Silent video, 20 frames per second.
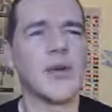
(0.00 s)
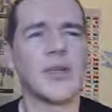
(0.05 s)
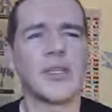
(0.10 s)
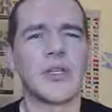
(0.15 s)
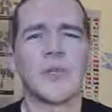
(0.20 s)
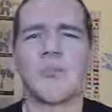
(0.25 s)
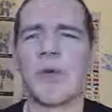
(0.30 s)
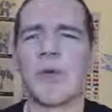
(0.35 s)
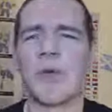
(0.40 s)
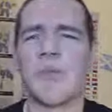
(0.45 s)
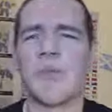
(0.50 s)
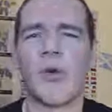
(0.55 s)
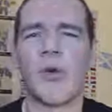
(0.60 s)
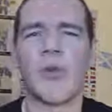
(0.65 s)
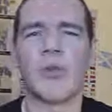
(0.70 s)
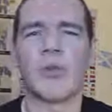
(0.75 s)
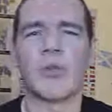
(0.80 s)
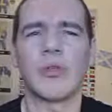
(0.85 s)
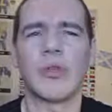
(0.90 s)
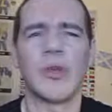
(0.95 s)
Or is this Big
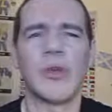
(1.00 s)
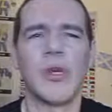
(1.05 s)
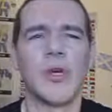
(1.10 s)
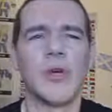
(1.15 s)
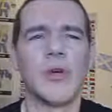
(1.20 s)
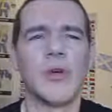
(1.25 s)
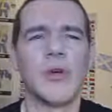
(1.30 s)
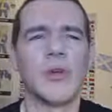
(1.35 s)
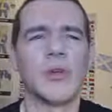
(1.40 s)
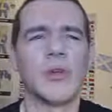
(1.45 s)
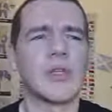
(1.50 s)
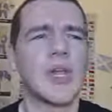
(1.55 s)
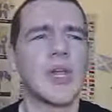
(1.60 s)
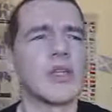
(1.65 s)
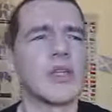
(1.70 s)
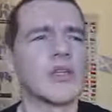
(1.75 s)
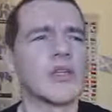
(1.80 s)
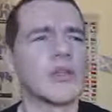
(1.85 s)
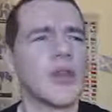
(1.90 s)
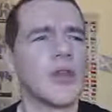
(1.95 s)
Boss? Or is
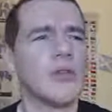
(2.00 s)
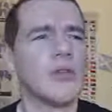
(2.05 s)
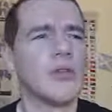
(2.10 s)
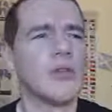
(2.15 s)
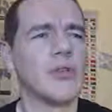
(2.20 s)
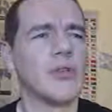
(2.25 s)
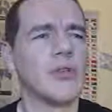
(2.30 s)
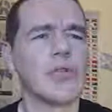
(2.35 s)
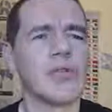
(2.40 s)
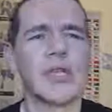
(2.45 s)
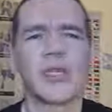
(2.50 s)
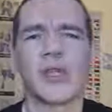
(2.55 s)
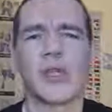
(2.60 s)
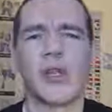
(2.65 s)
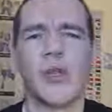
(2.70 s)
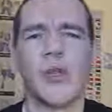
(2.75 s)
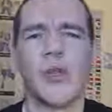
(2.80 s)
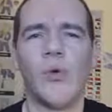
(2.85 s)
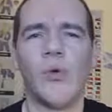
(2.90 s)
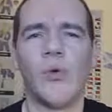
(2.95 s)
that his son? Or is that his
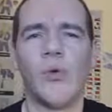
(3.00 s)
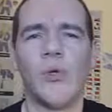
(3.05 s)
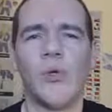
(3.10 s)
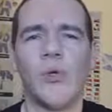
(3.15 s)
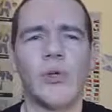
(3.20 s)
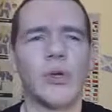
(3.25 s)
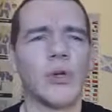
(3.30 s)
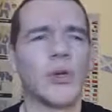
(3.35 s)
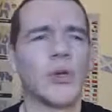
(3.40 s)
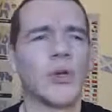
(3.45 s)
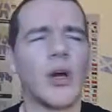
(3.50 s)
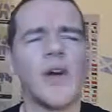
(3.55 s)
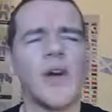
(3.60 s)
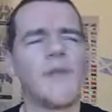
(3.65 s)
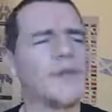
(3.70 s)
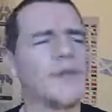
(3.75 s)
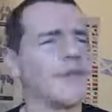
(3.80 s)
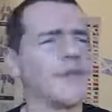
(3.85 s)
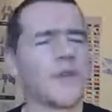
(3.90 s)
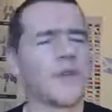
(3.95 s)
clone? Or,
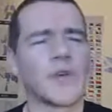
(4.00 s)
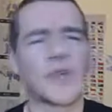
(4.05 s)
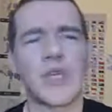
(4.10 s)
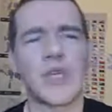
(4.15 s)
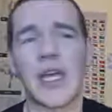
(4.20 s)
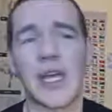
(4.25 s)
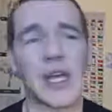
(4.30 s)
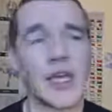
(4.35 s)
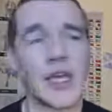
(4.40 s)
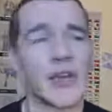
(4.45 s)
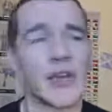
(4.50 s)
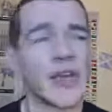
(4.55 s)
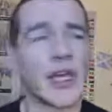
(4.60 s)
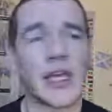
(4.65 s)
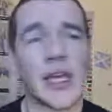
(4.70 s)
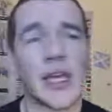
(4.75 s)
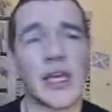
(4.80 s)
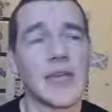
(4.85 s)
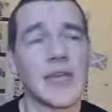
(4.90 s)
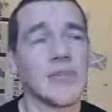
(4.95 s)
oh for fuck's sake, I can't,
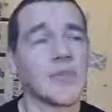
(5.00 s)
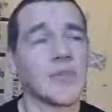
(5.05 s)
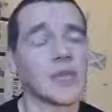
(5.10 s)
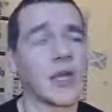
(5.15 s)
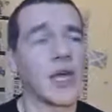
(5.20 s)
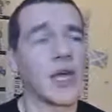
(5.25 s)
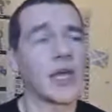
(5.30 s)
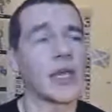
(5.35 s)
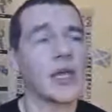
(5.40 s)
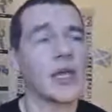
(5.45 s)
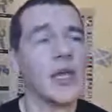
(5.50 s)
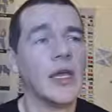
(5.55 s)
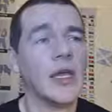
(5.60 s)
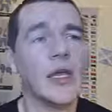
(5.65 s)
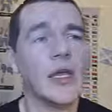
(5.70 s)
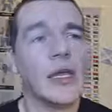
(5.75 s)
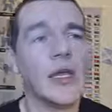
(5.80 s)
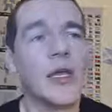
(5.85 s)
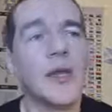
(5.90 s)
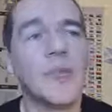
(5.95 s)
I can't keep track.
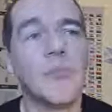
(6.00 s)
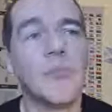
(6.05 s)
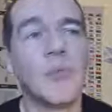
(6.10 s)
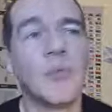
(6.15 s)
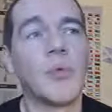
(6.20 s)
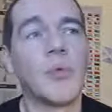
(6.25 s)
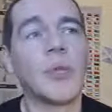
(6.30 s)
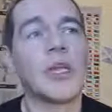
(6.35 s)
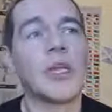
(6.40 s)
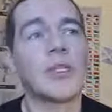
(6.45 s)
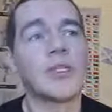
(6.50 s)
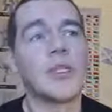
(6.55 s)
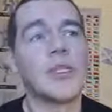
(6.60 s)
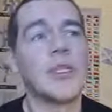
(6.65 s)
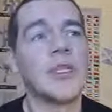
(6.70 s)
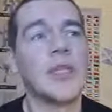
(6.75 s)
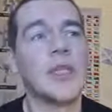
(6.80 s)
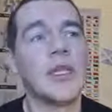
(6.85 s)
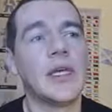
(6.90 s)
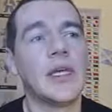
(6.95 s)
But when I
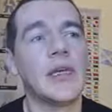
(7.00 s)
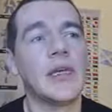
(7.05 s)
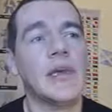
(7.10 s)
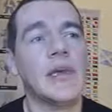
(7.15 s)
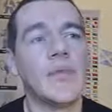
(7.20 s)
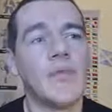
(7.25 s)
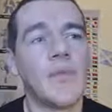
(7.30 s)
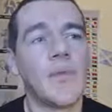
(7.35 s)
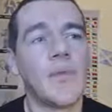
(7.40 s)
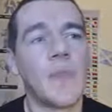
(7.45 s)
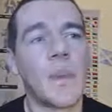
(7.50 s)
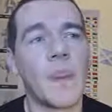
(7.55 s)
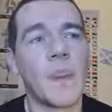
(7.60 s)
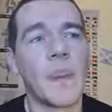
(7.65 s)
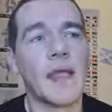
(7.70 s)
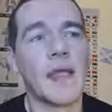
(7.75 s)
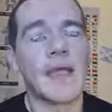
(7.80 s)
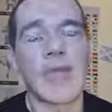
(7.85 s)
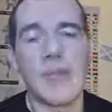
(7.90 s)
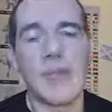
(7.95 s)
seen the,
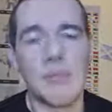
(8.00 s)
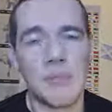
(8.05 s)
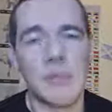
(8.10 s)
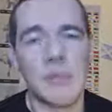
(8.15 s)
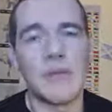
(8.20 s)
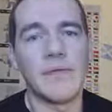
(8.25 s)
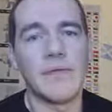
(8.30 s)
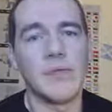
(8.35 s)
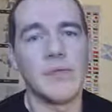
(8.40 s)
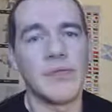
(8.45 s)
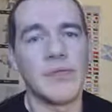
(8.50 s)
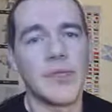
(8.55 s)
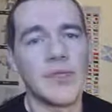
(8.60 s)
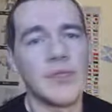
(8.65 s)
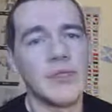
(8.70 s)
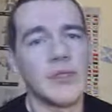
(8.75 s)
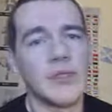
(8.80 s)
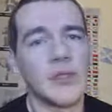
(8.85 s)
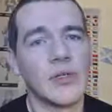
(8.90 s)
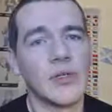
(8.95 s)
the gameplay
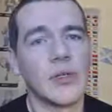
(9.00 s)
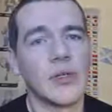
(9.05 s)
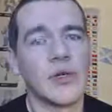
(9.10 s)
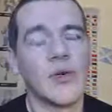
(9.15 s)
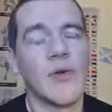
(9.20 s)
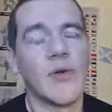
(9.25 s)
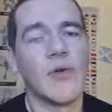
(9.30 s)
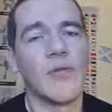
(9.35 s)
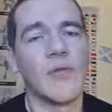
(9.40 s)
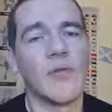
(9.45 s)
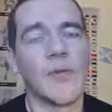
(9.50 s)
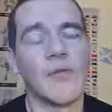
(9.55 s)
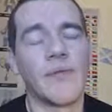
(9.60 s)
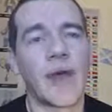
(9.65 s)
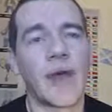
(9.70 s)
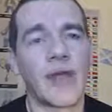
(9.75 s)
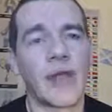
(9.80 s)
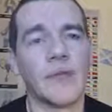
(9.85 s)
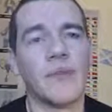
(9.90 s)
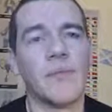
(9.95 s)
footage of the
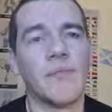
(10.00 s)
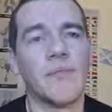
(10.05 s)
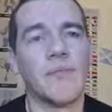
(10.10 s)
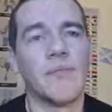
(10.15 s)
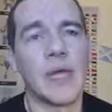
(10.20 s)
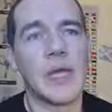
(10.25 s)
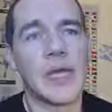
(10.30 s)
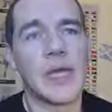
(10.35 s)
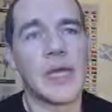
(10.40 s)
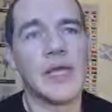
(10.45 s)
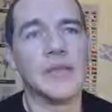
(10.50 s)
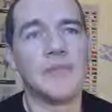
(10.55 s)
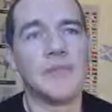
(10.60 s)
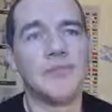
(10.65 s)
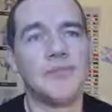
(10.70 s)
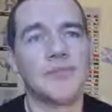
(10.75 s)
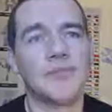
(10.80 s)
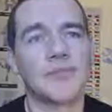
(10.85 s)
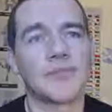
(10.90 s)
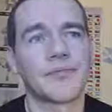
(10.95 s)
Phantom
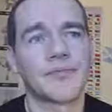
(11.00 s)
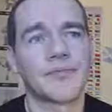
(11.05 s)
Pain.